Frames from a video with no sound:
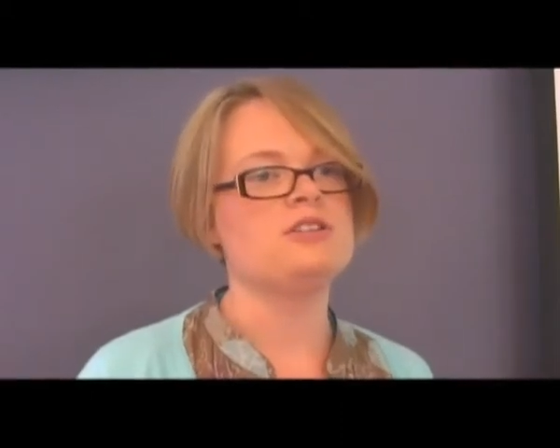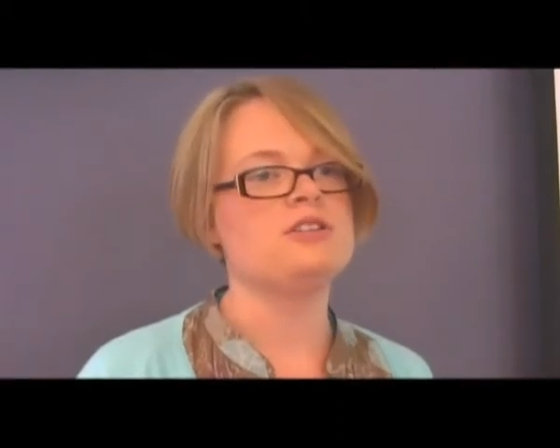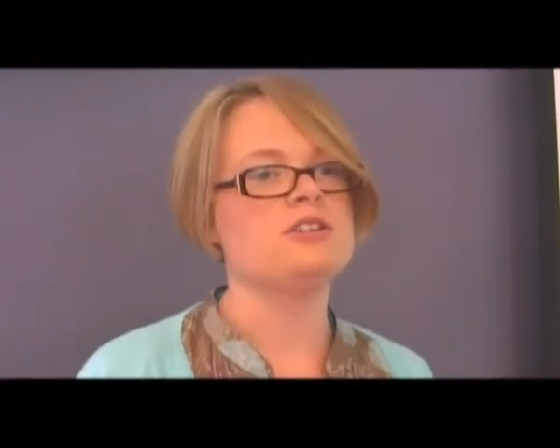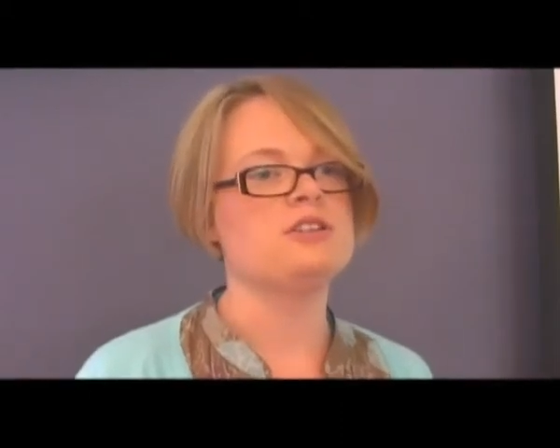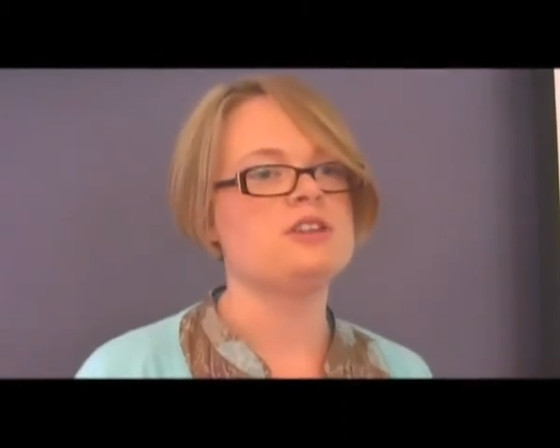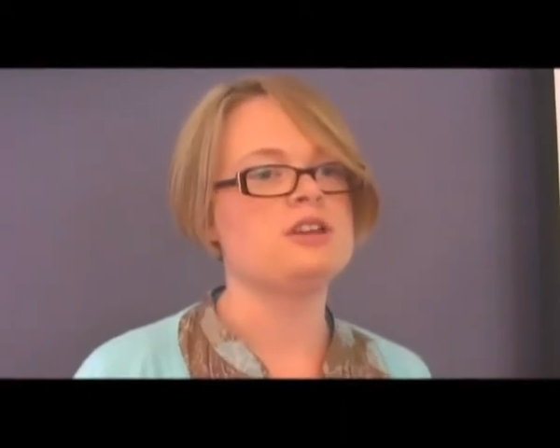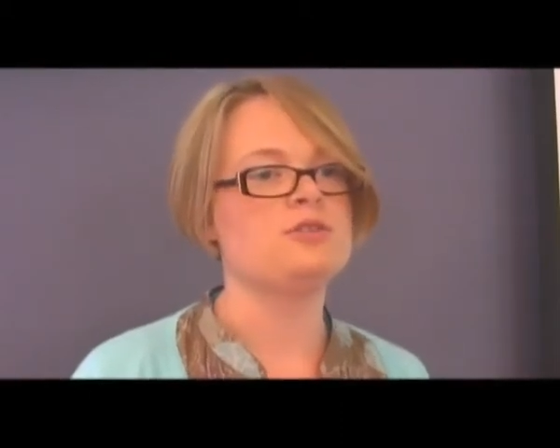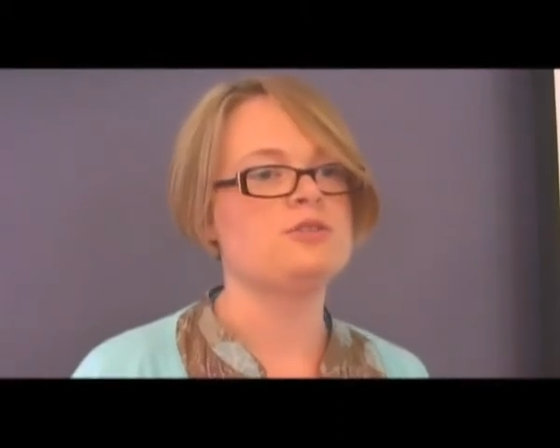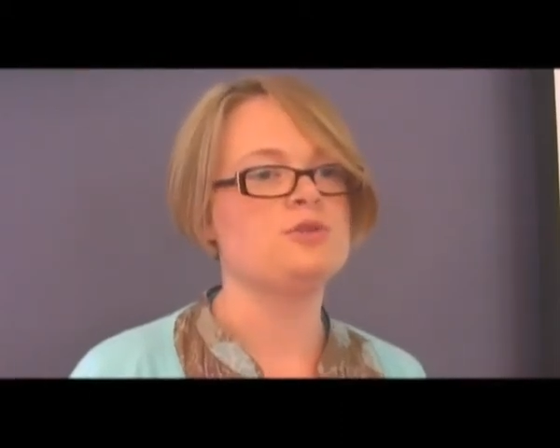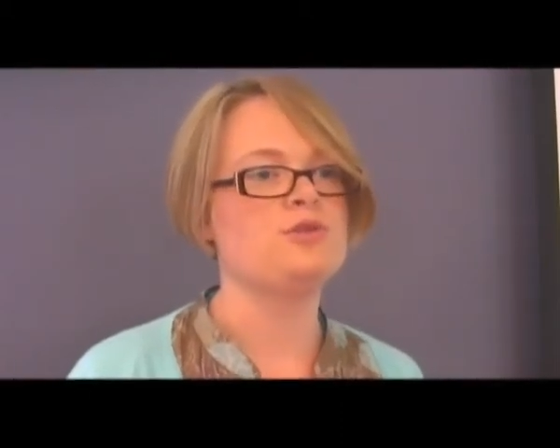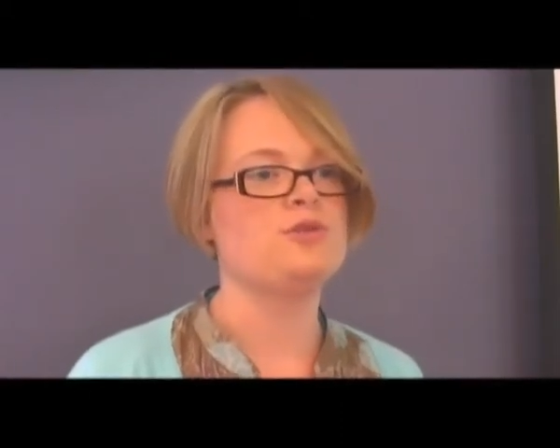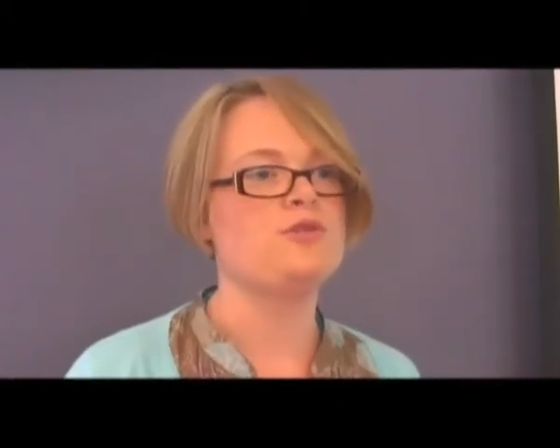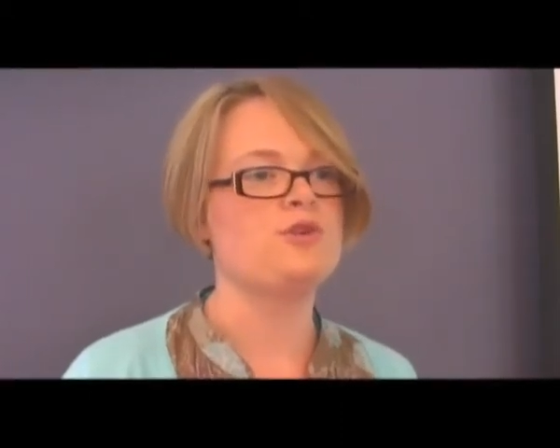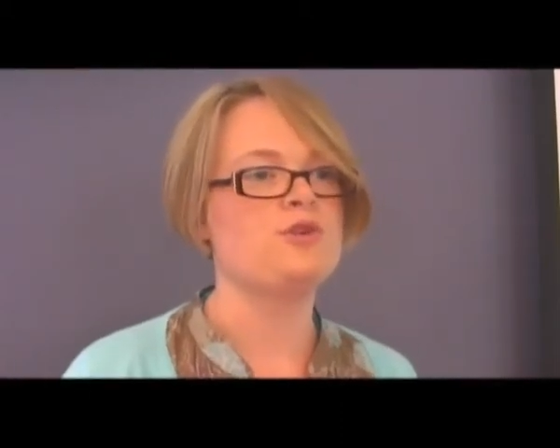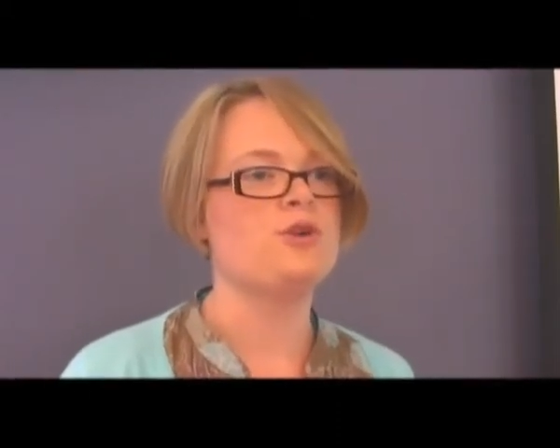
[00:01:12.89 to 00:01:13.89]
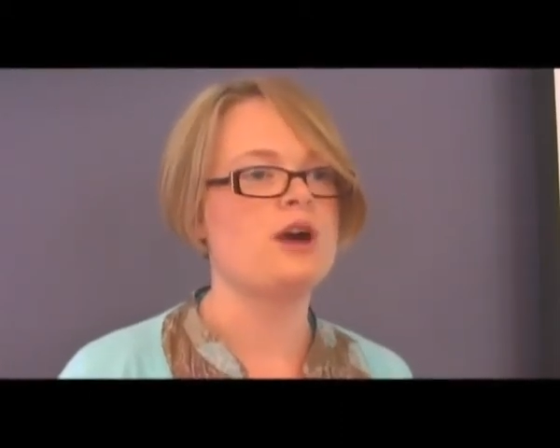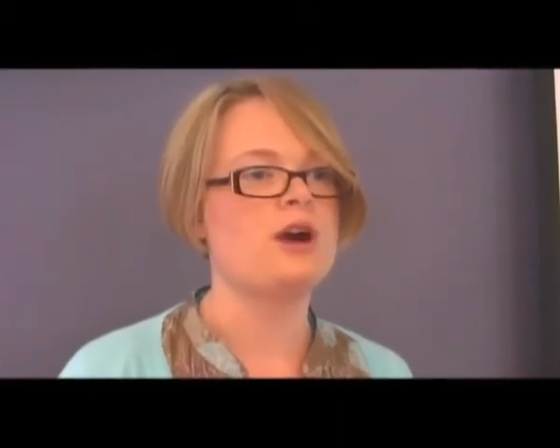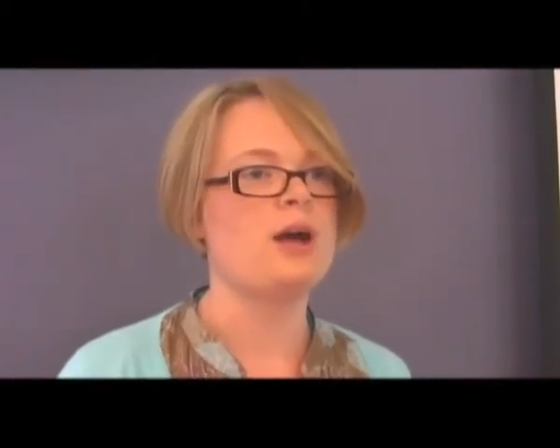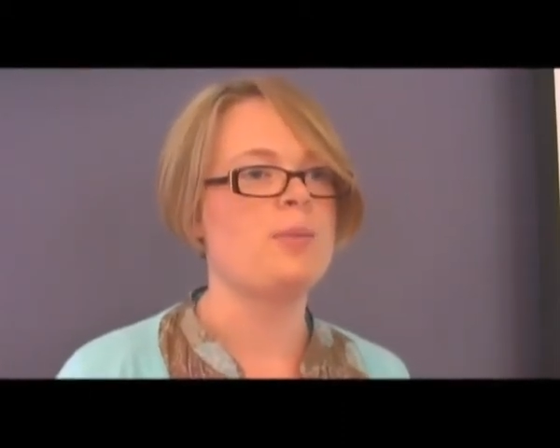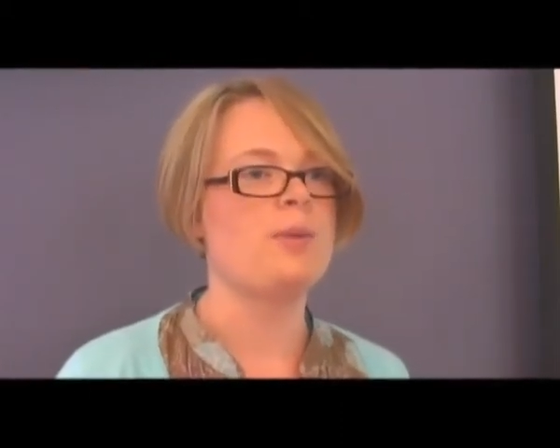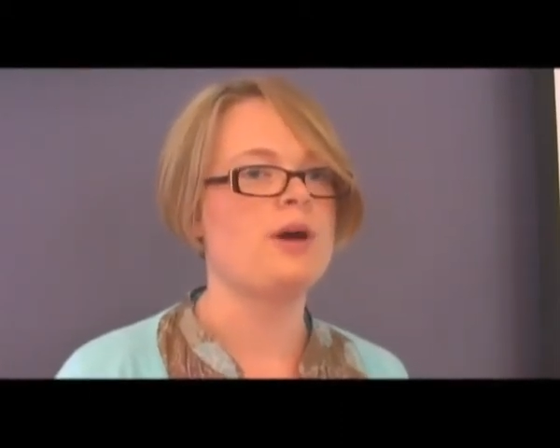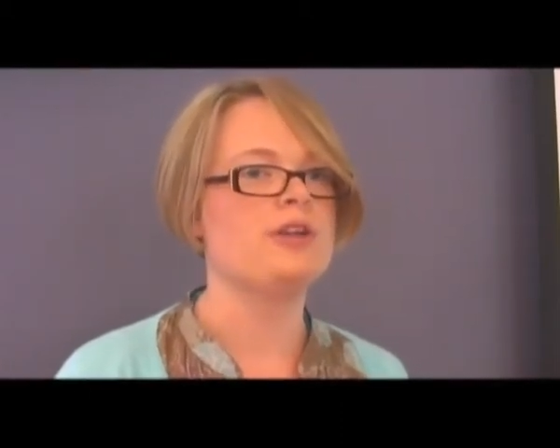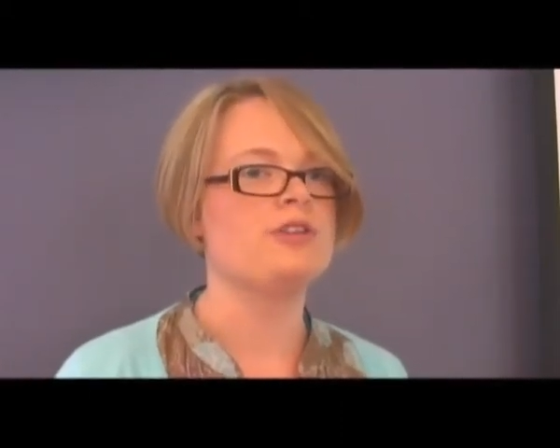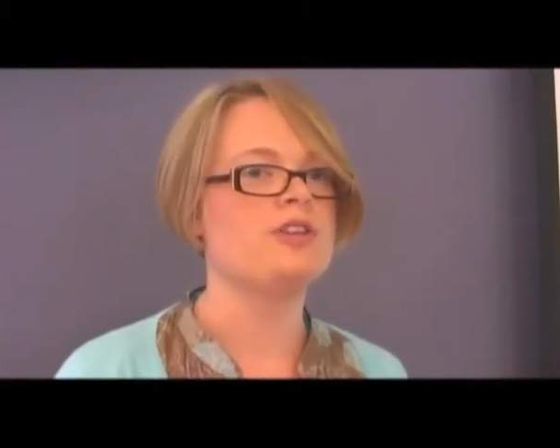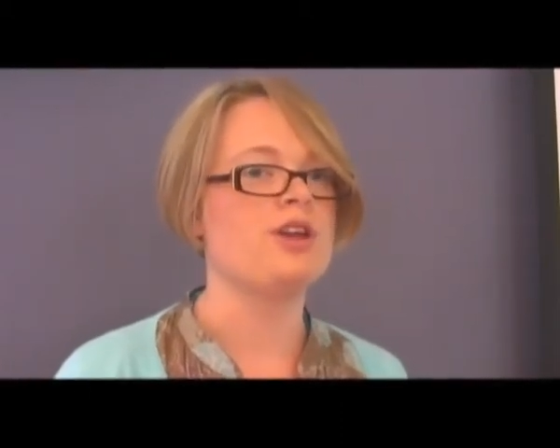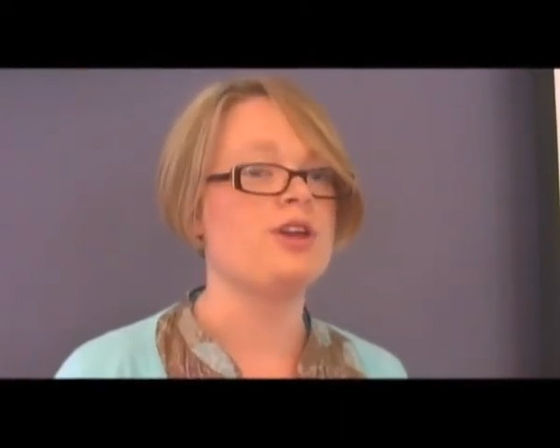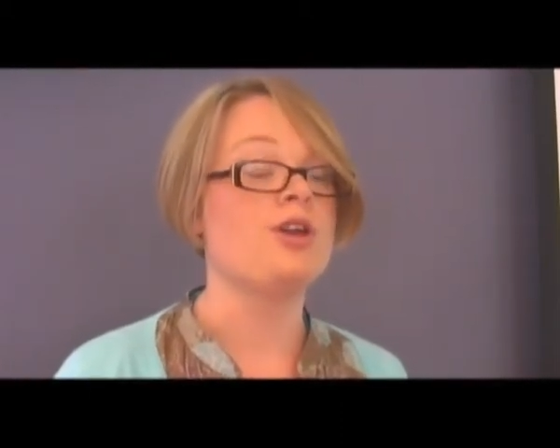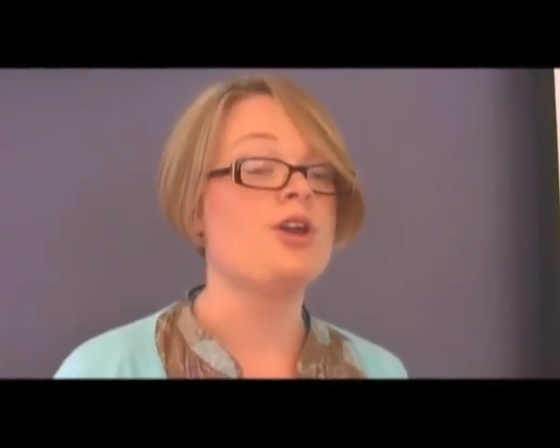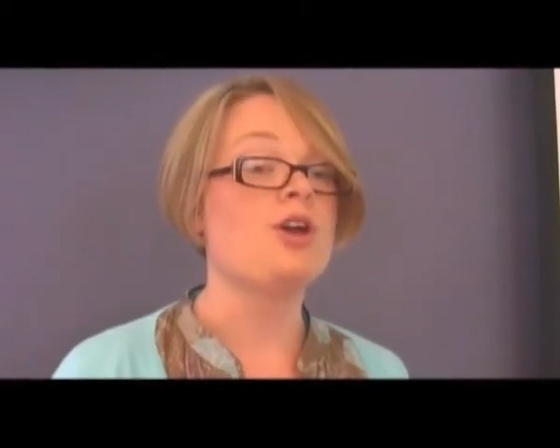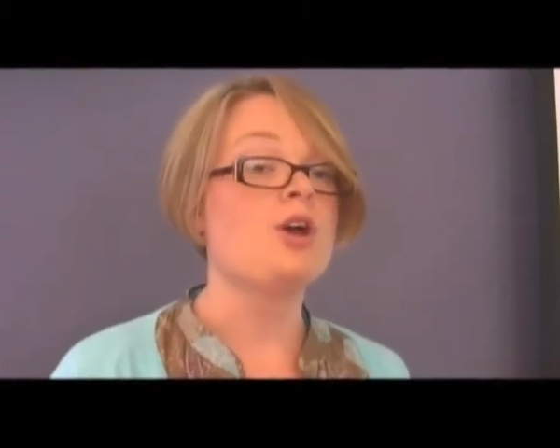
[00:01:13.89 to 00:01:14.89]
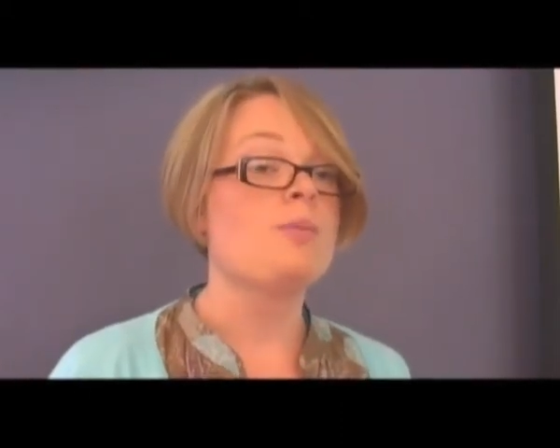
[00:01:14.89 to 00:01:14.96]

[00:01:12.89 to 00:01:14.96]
successful for Alberto.